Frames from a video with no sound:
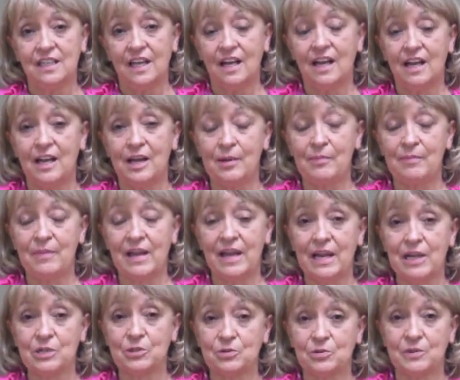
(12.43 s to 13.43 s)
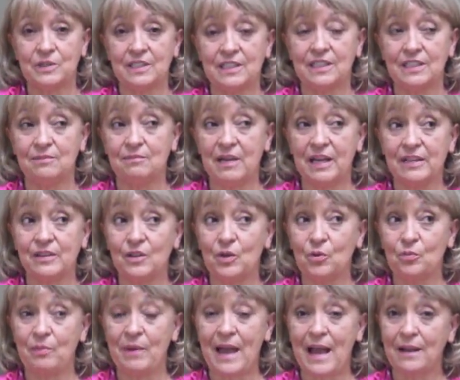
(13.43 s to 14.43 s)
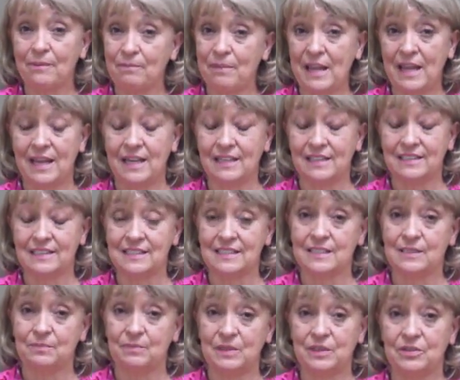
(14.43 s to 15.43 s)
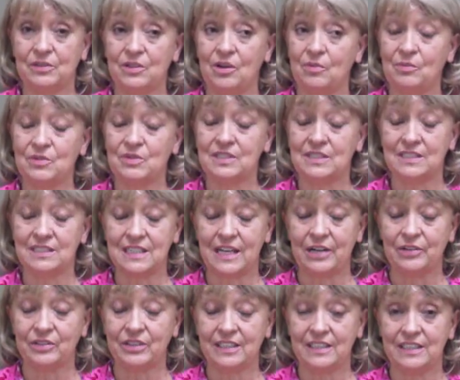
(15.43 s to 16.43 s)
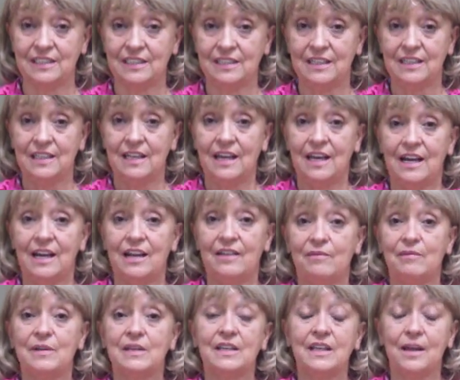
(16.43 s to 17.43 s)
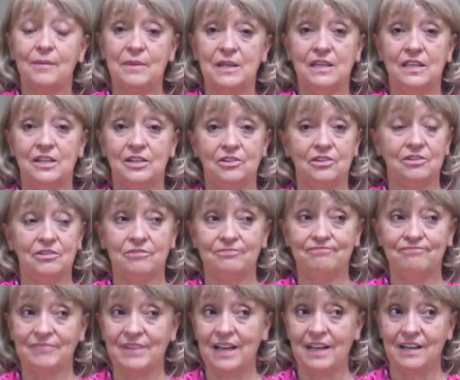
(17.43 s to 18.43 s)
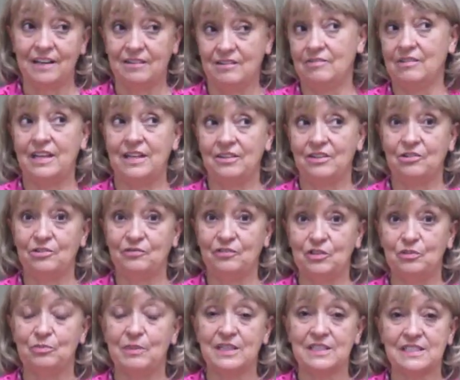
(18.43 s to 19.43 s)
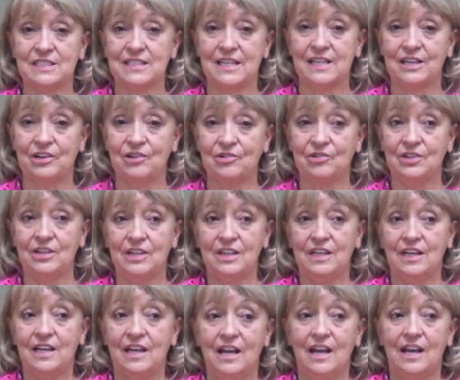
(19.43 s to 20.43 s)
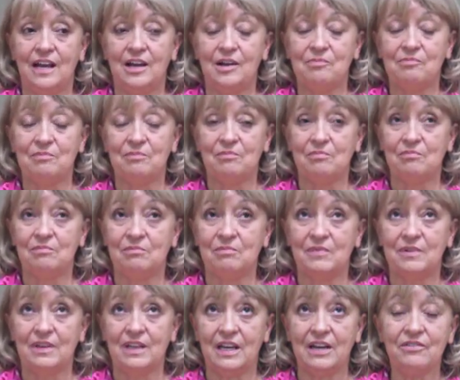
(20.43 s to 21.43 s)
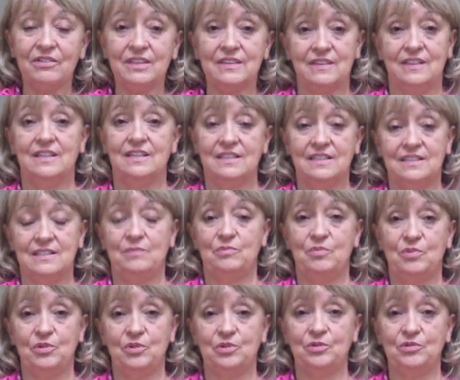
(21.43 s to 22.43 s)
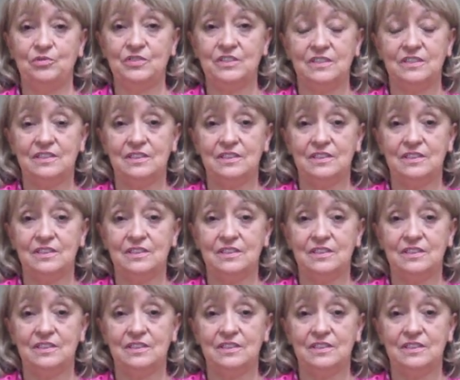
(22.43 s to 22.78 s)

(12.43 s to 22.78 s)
um, actually my low back pain disappeared almost entirely. I've been coming here, I don't know, a few months now. Um, everything is improved.